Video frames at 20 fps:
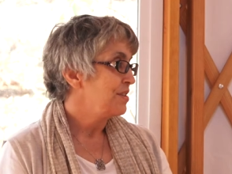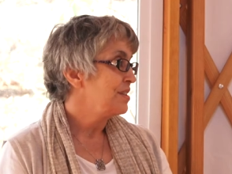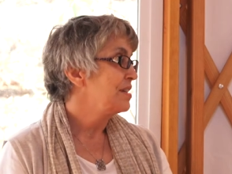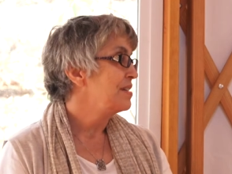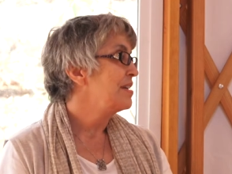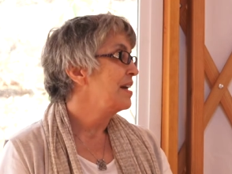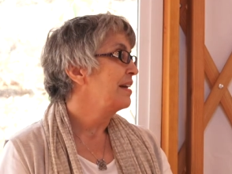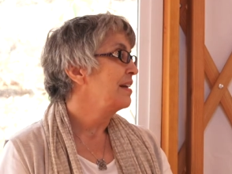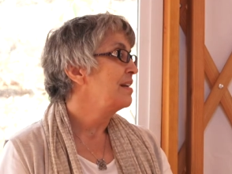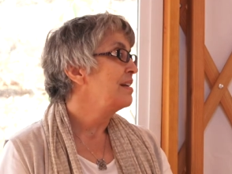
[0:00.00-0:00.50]
is a
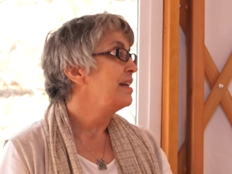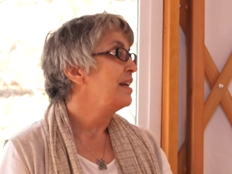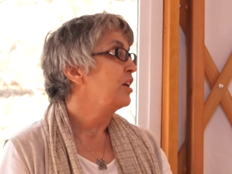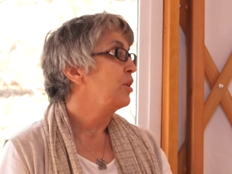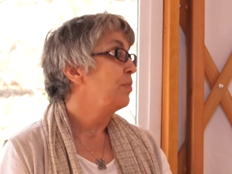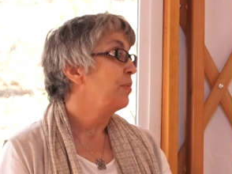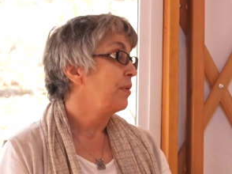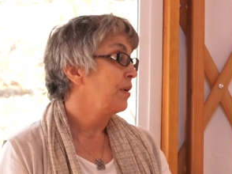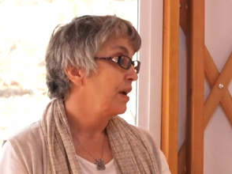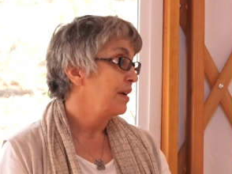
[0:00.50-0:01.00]

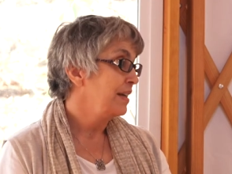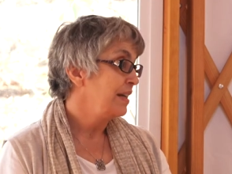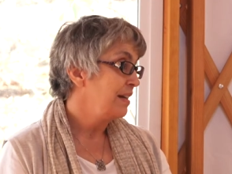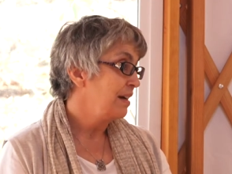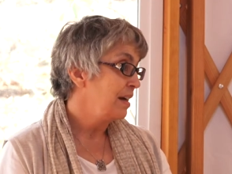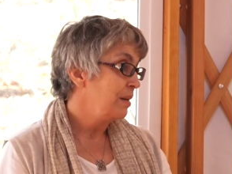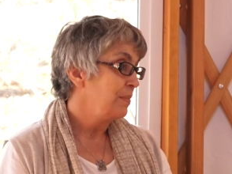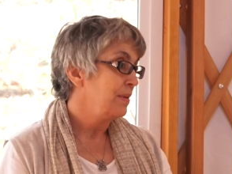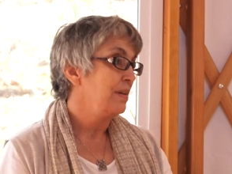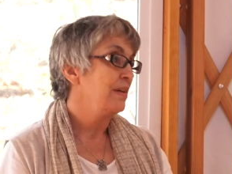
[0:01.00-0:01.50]
technique,
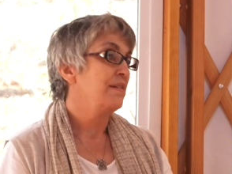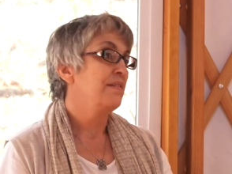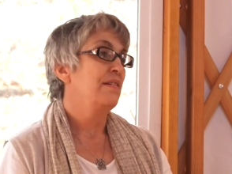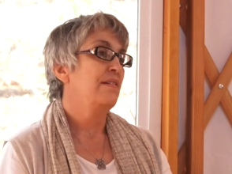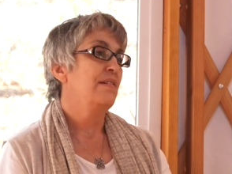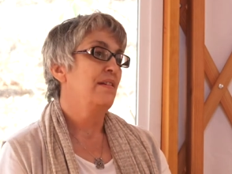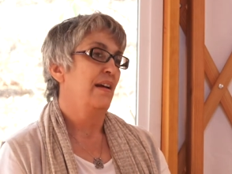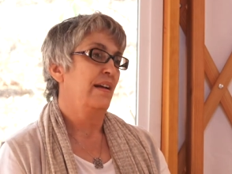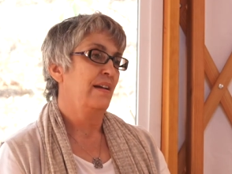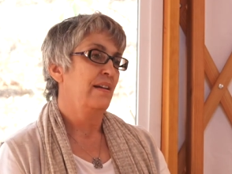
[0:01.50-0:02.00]
pranayama is a
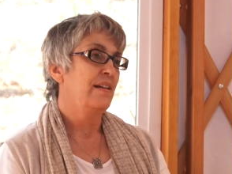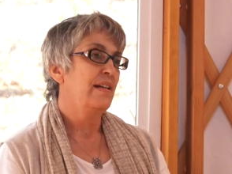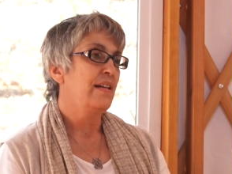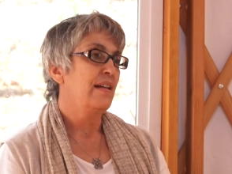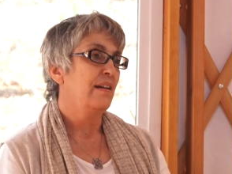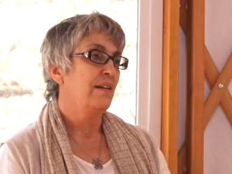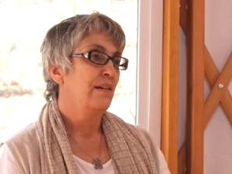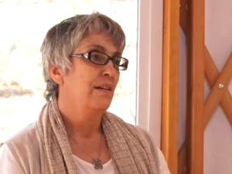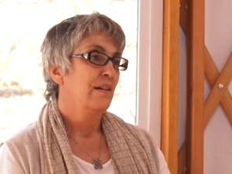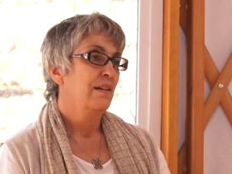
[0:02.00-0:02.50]

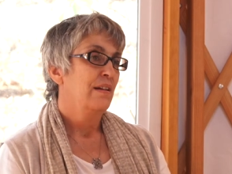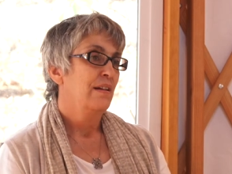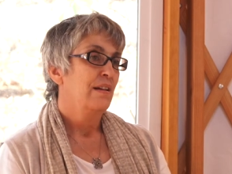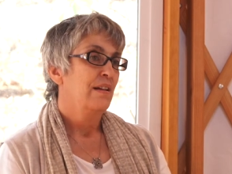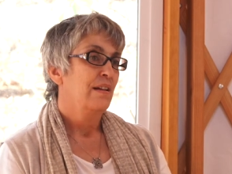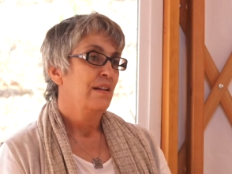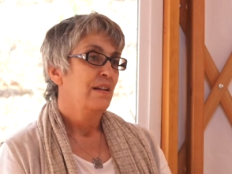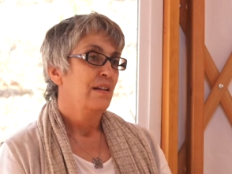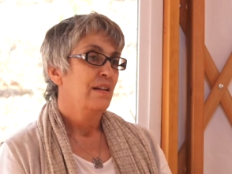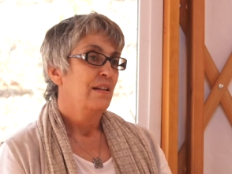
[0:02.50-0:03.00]
technique.
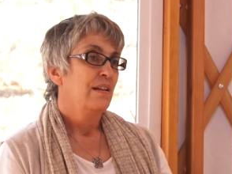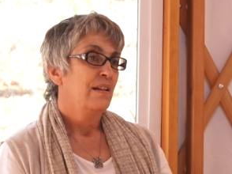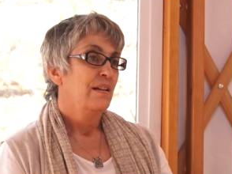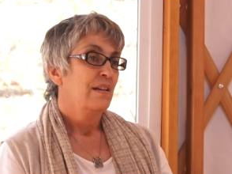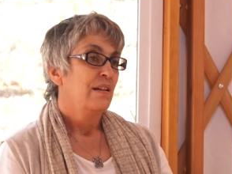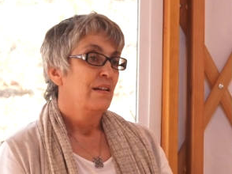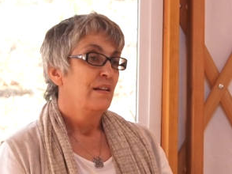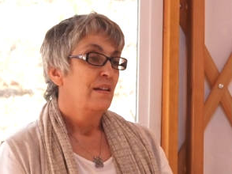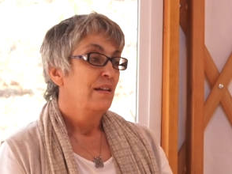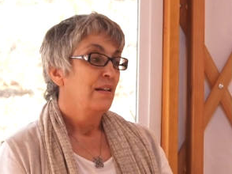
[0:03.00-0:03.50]

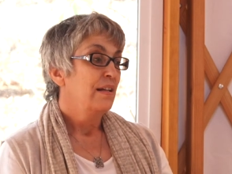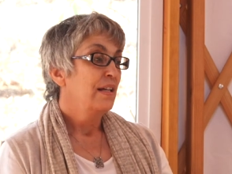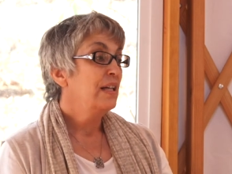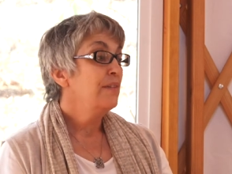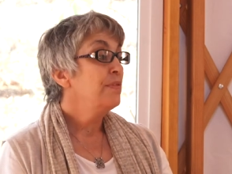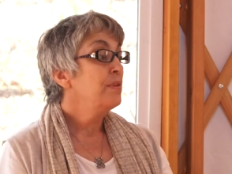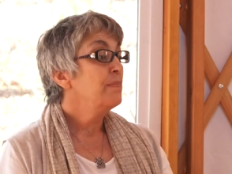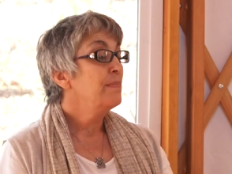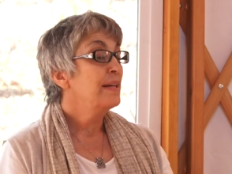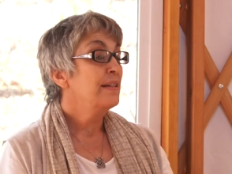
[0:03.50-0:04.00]

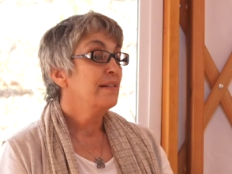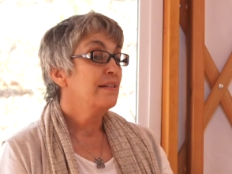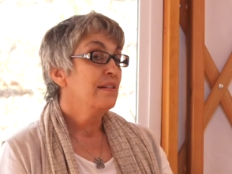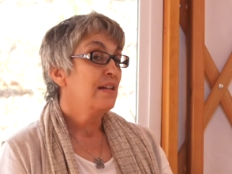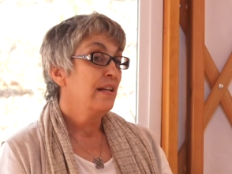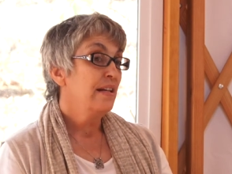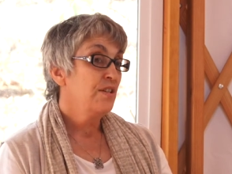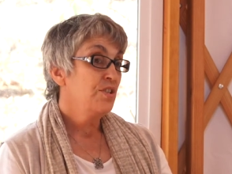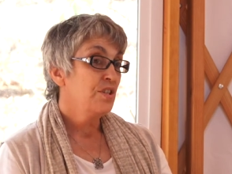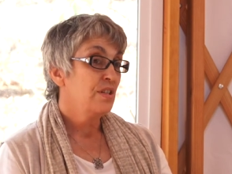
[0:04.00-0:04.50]
Even
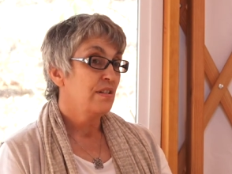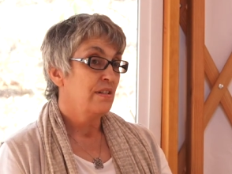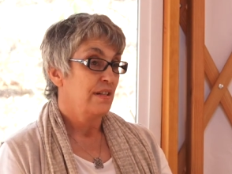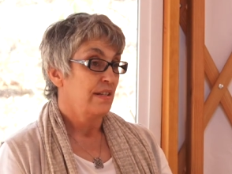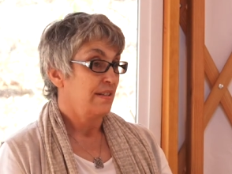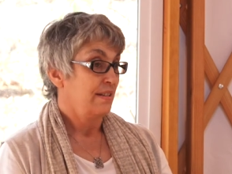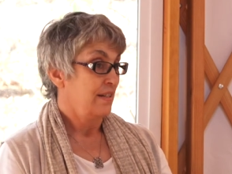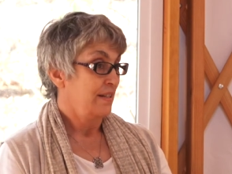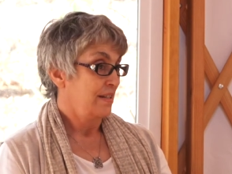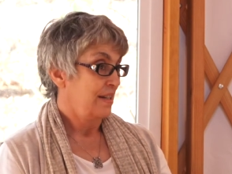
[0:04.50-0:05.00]
meditation
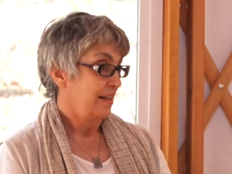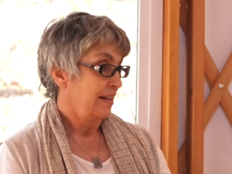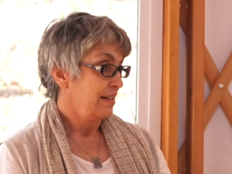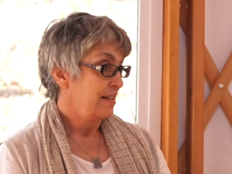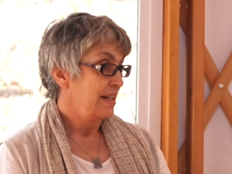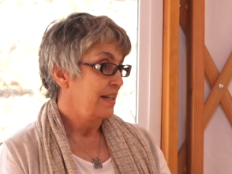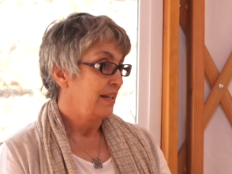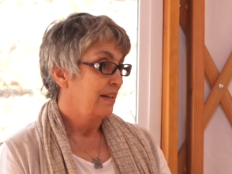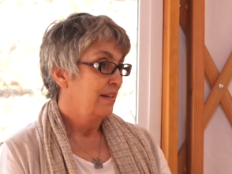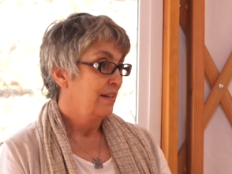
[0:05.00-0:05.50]
is a
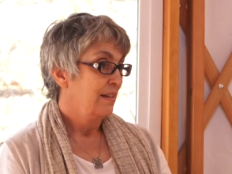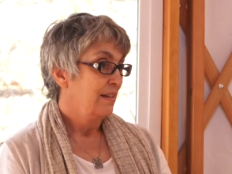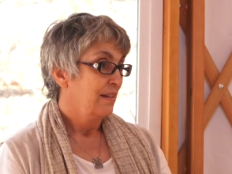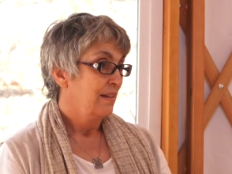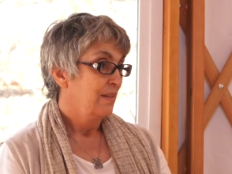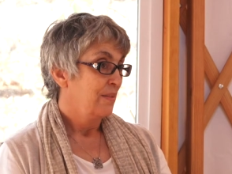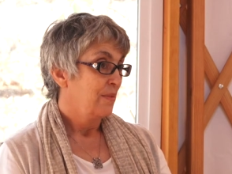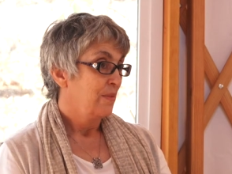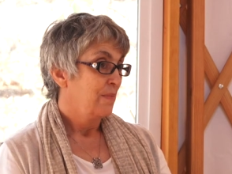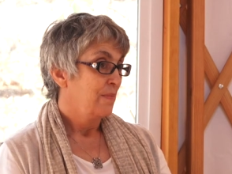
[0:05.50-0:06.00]
technique,
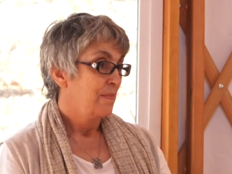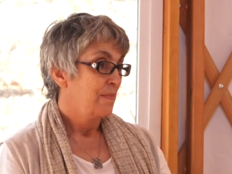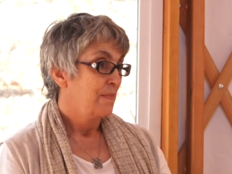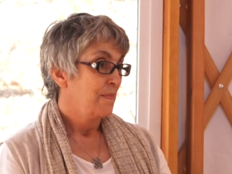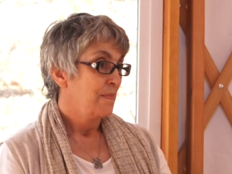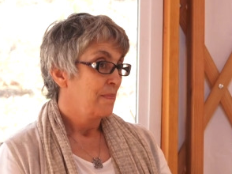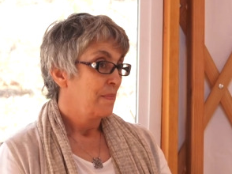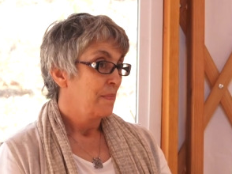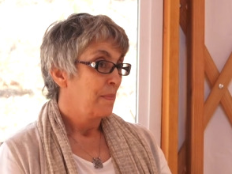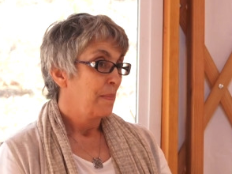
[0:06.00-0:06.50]

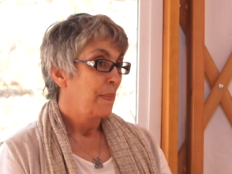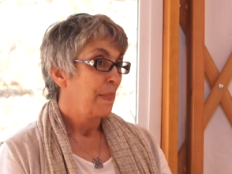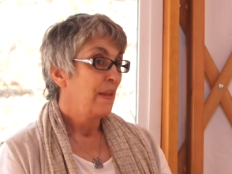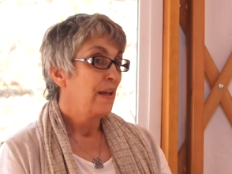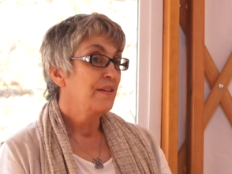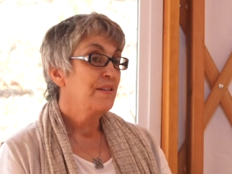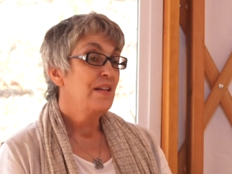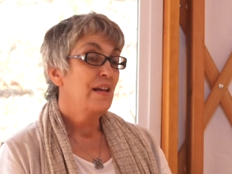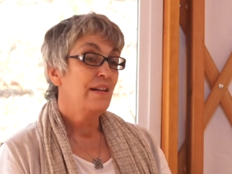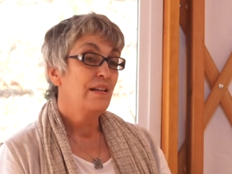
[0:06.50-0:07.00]

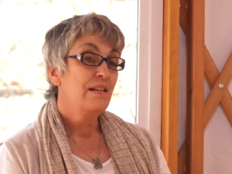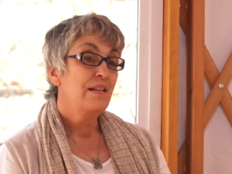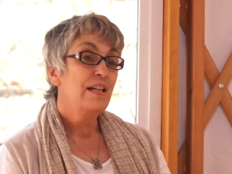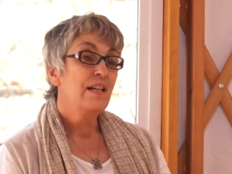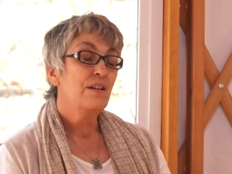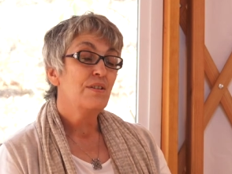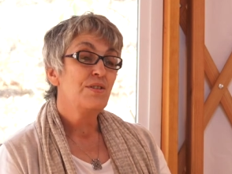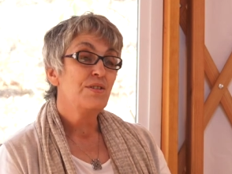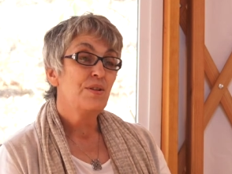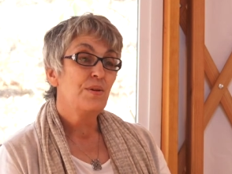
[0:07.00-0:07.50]
a
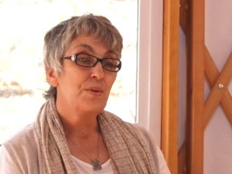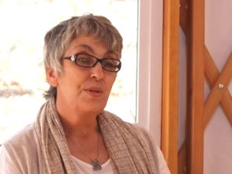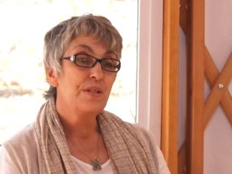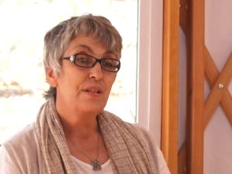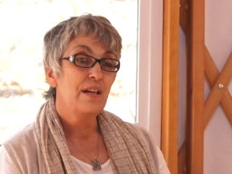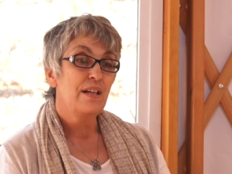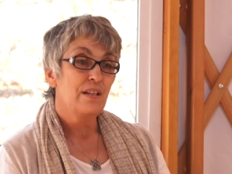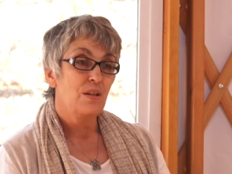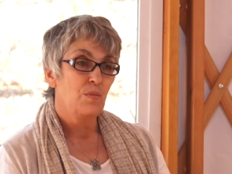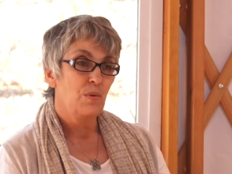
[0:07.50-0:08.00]
technique
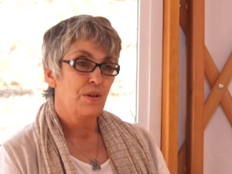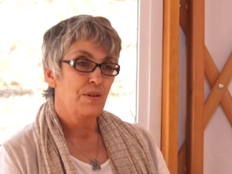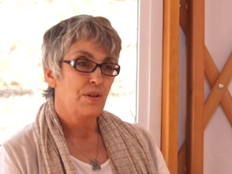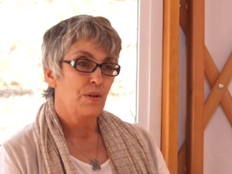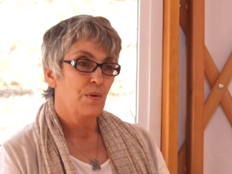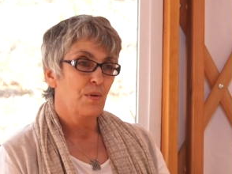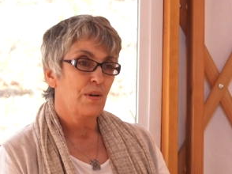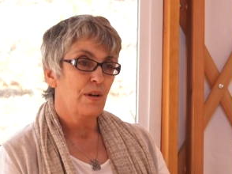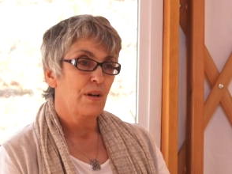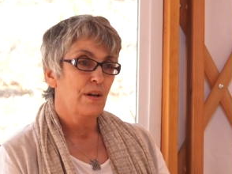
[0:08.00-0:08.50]
associated with
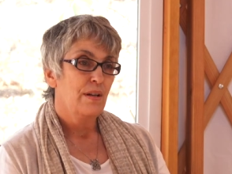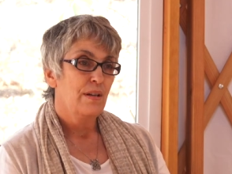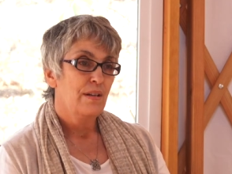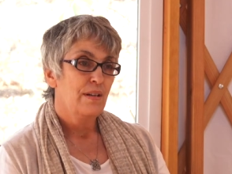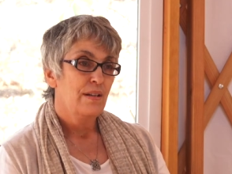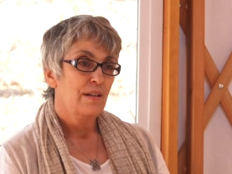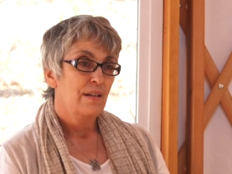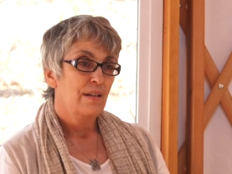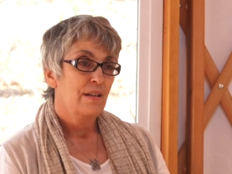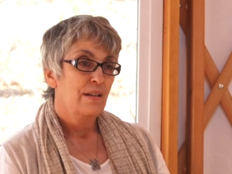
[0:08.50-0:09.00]
yoga.
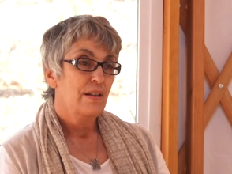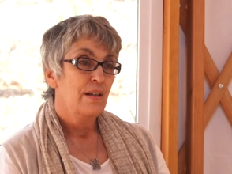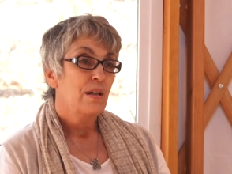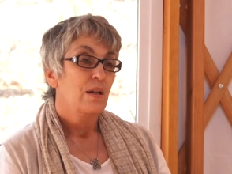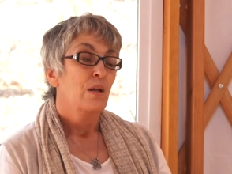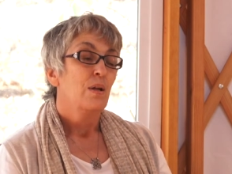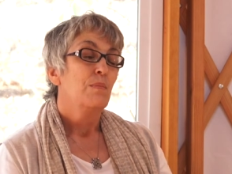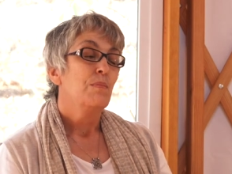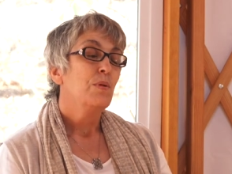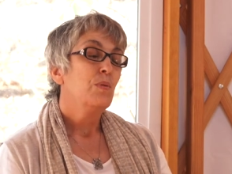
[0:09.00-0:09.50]

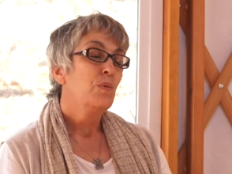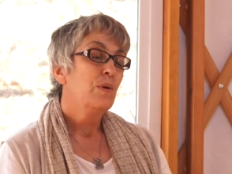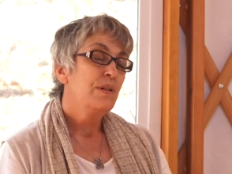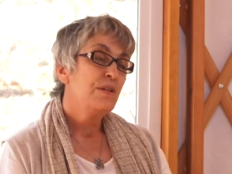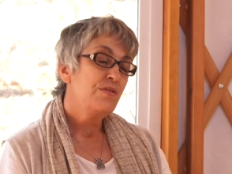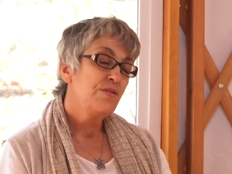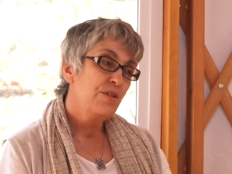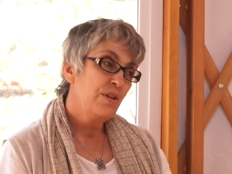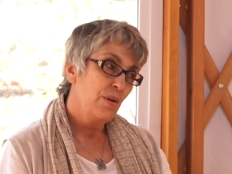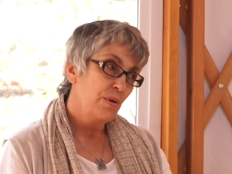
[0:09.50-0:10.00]
But what
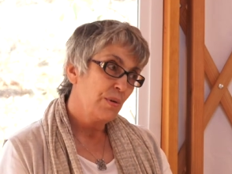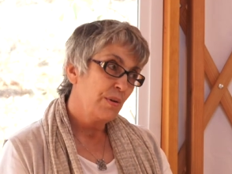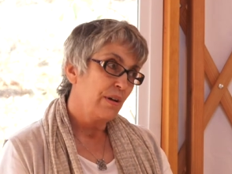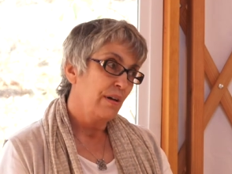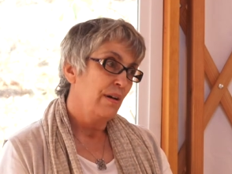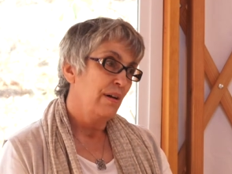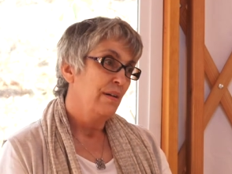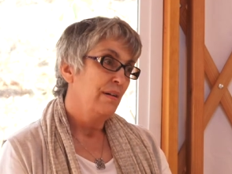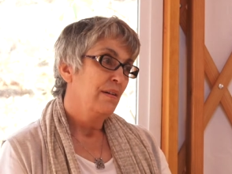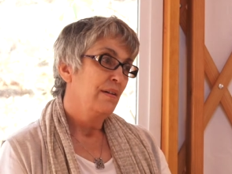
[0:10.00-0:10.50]
is
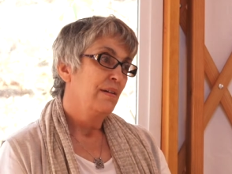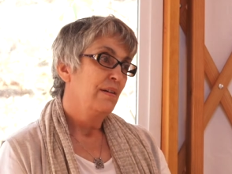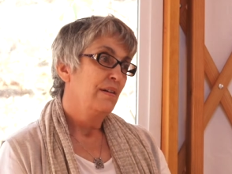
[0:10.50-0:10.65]
yoga?